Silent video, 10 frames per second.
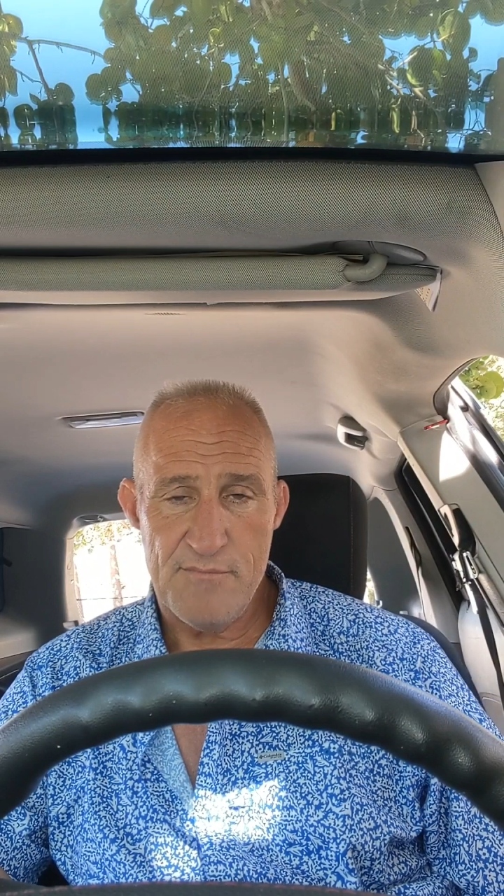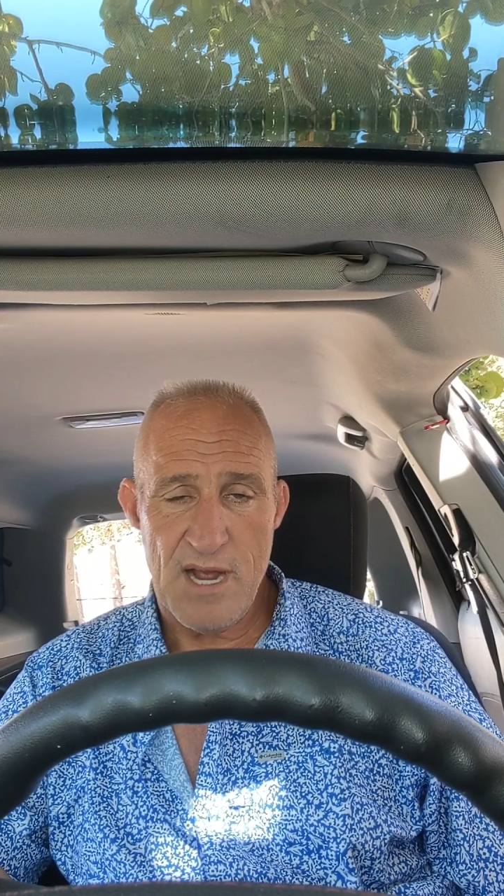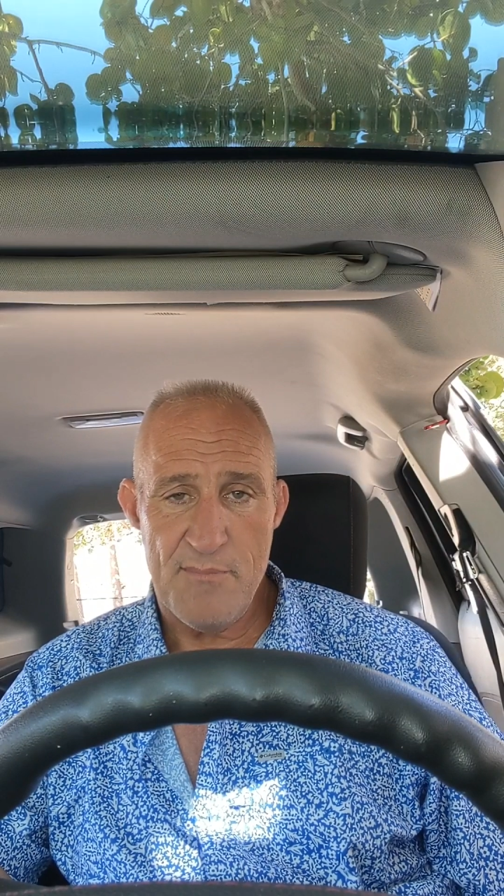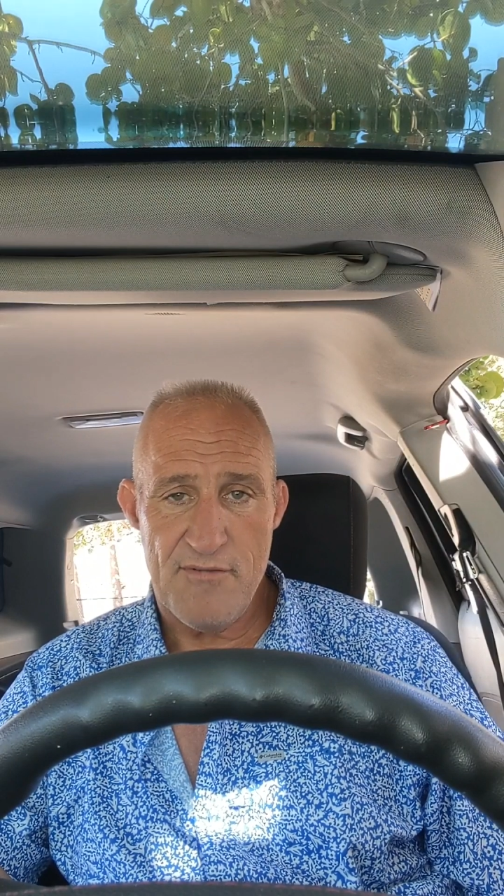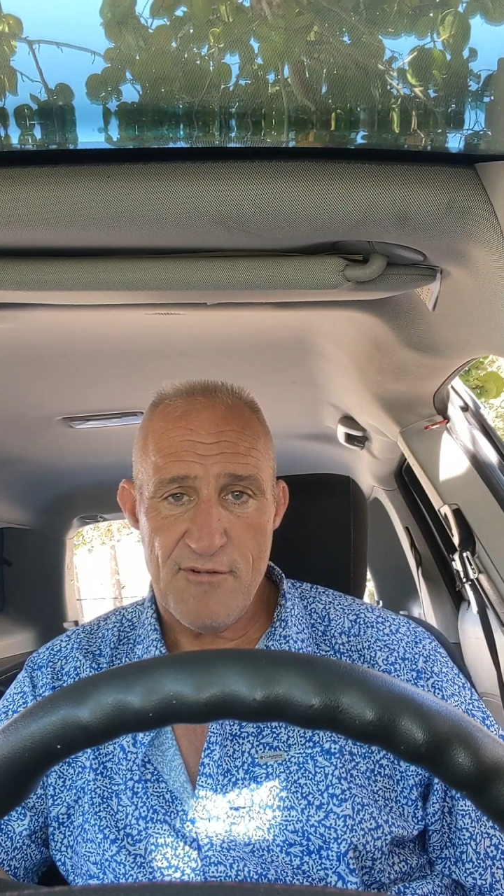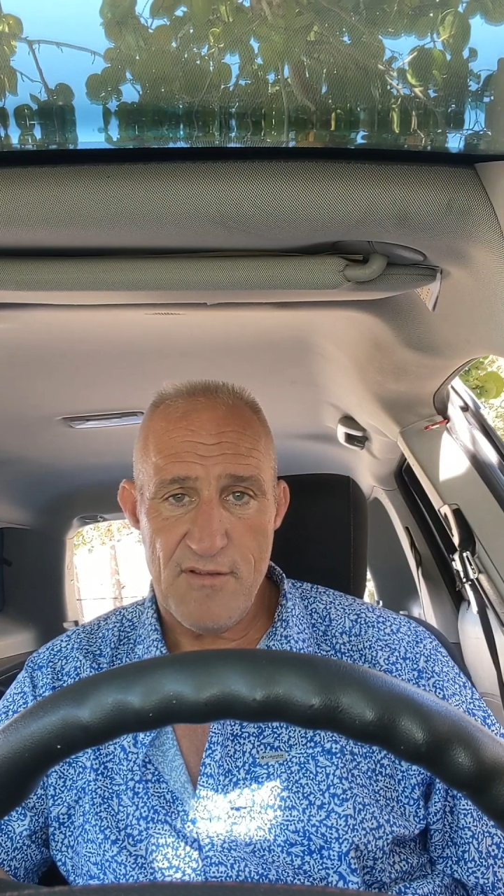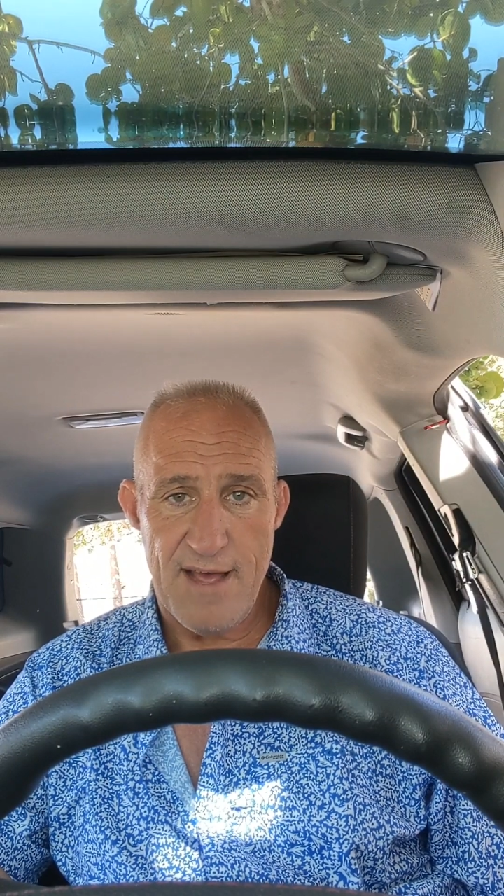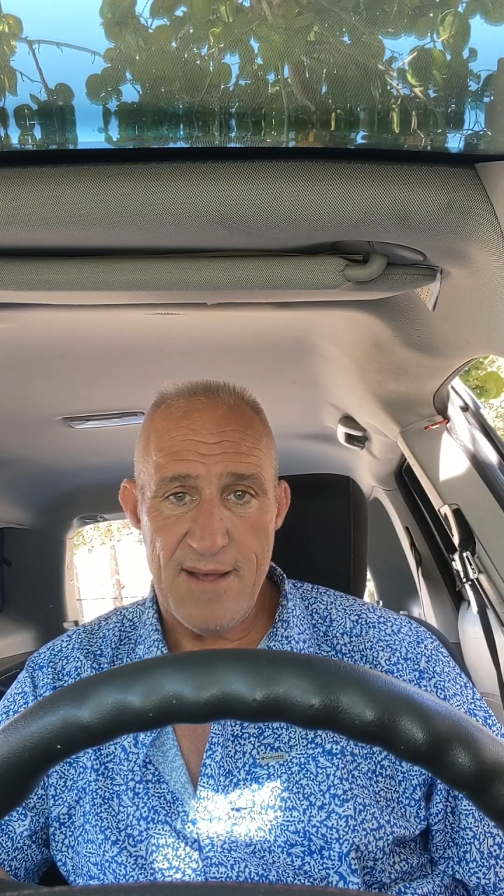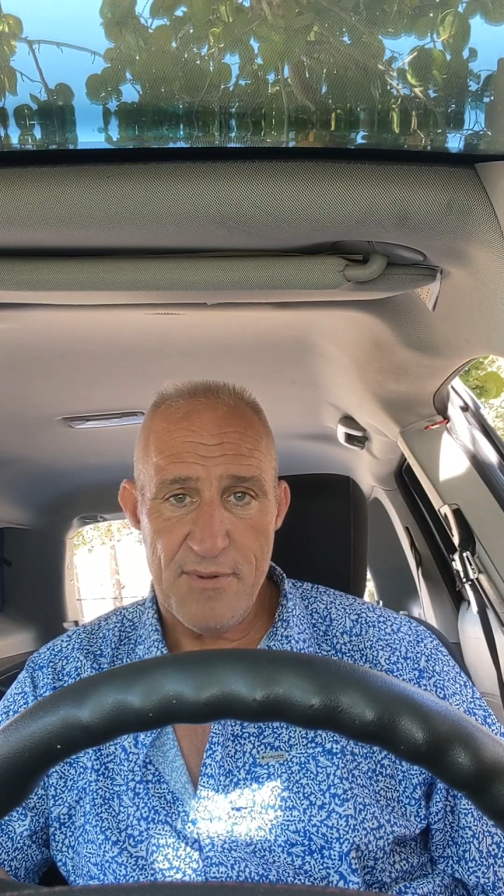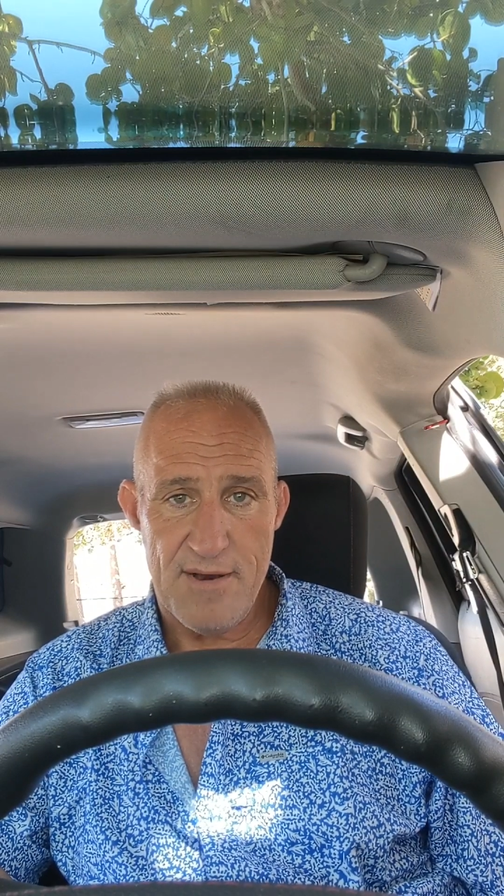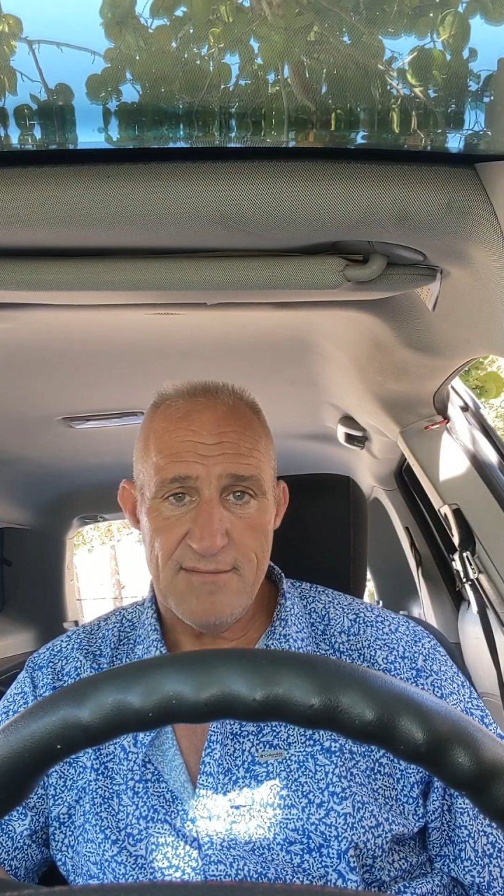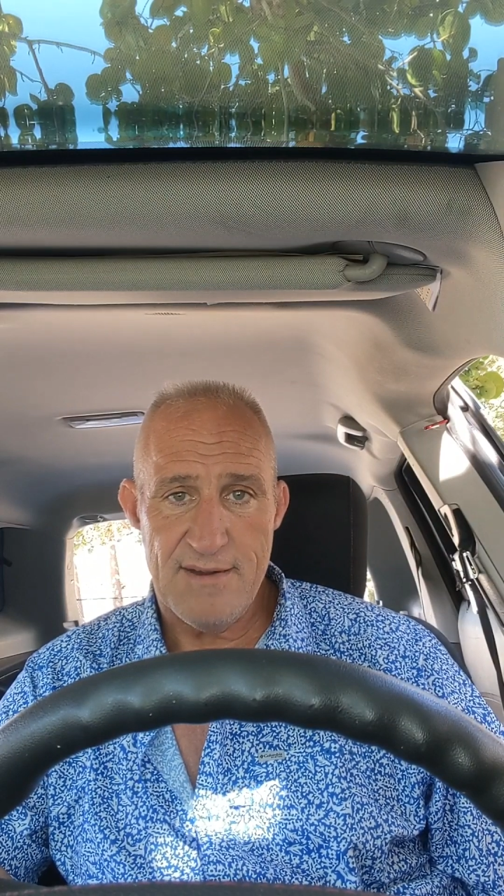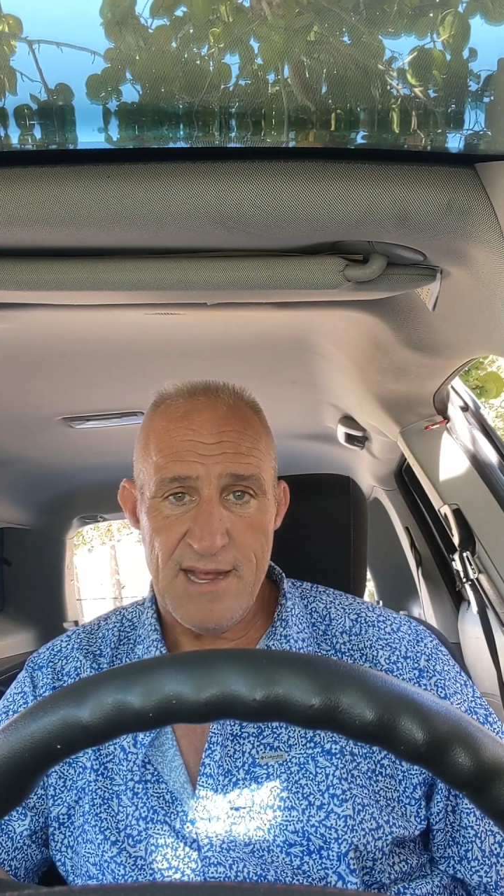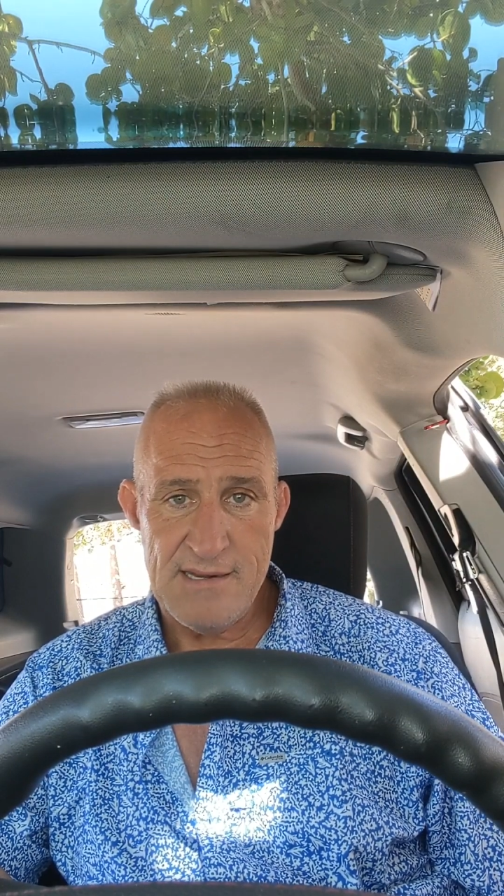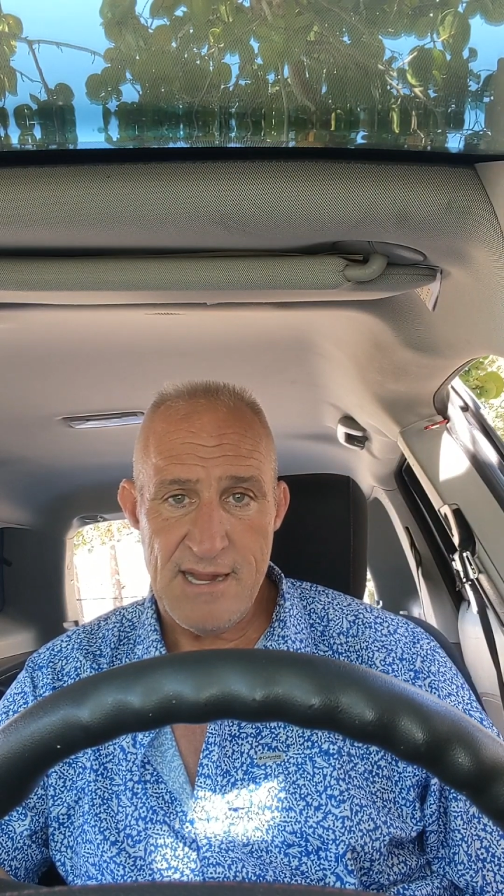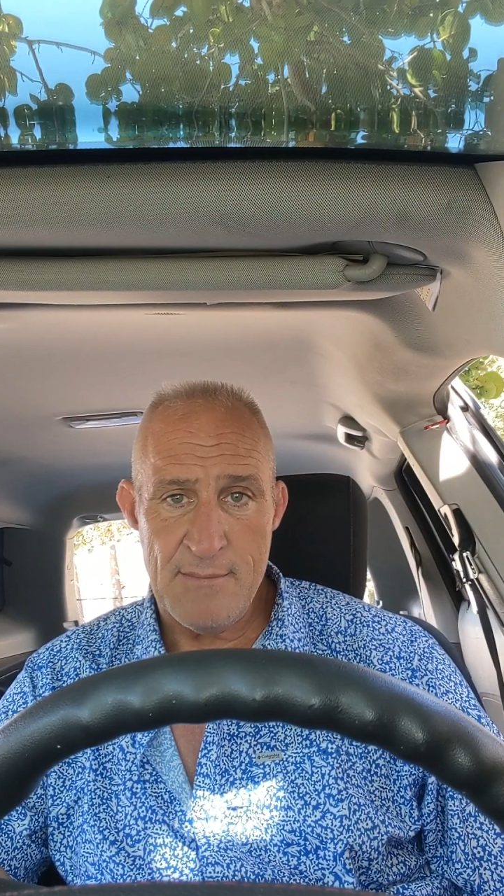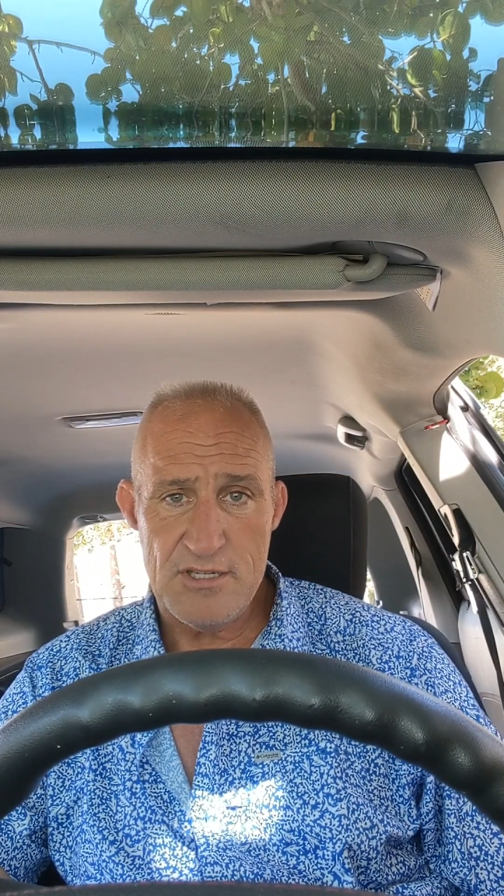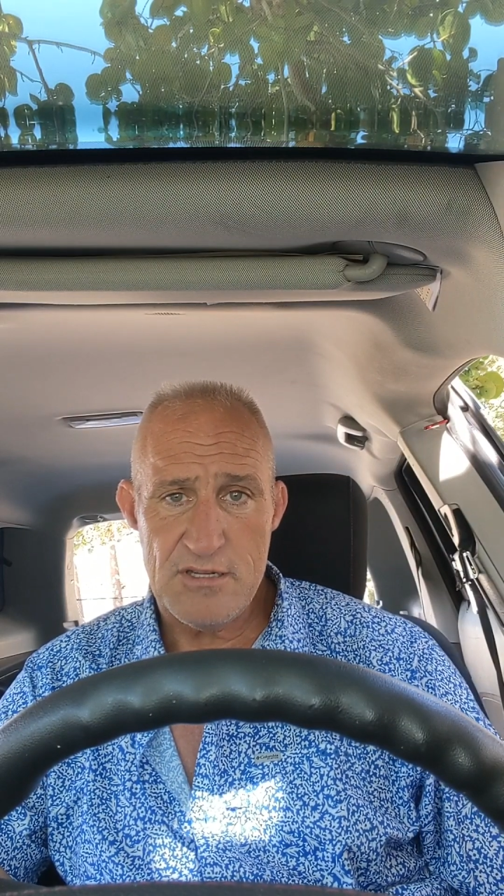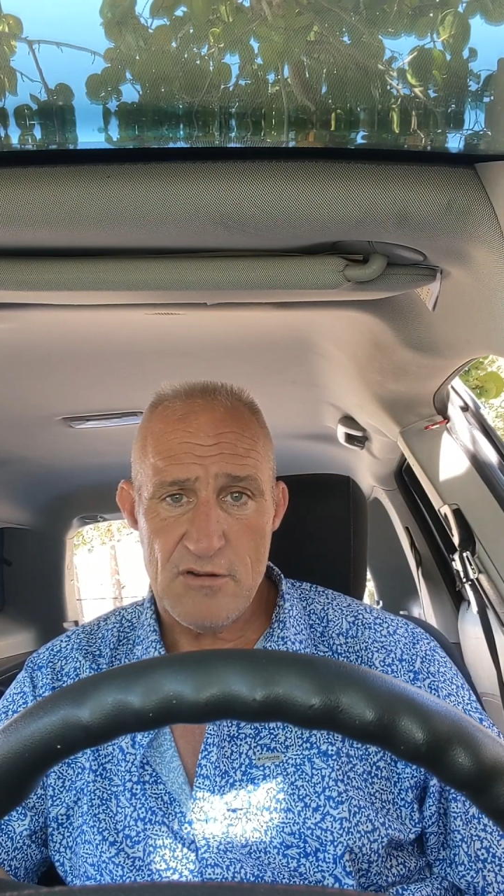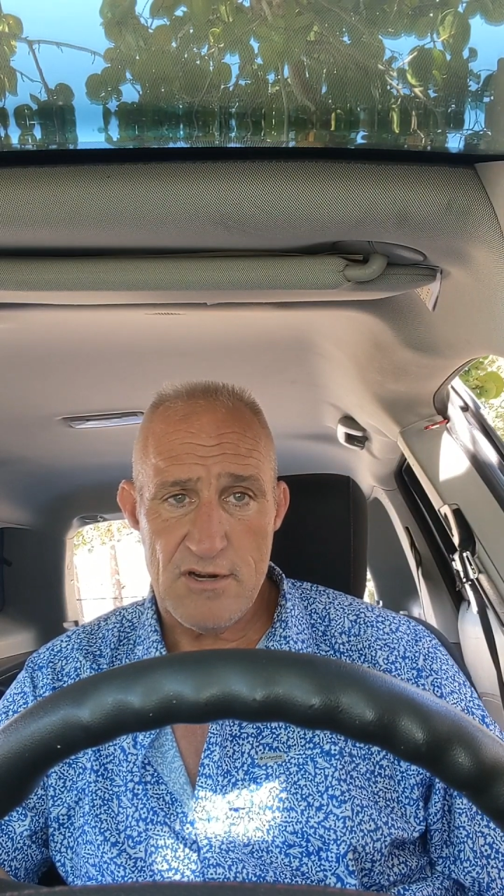prefer that, but I'm just
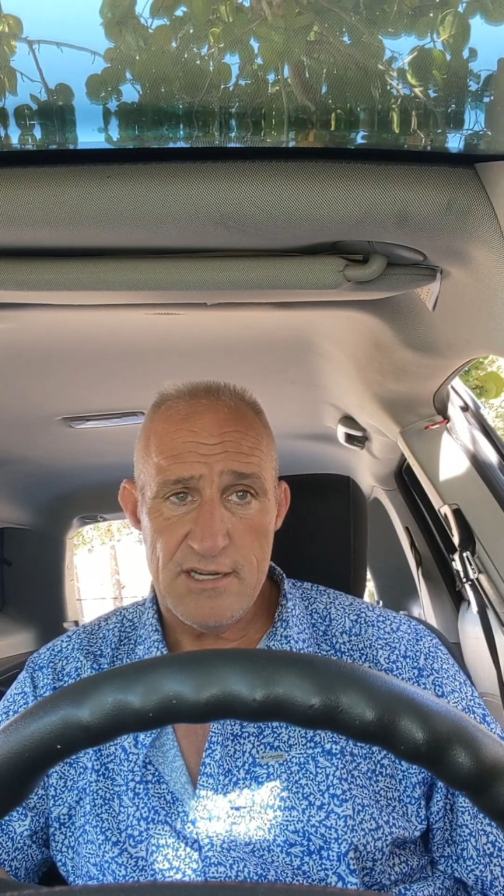learning.